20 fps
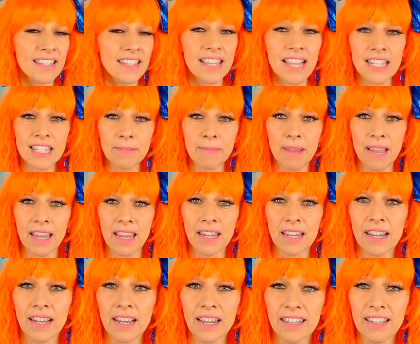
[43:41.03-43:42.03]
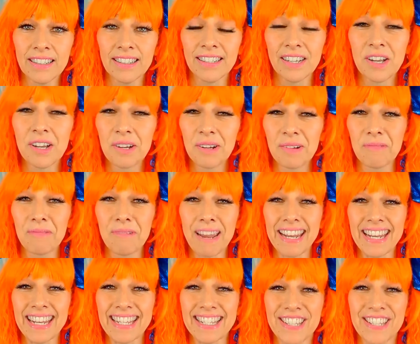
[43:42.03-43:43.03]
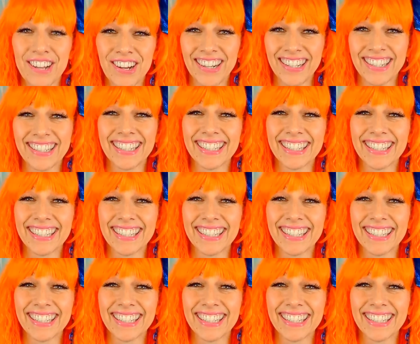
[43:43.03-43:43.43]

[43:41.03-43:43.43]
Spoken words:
That's my waiting song.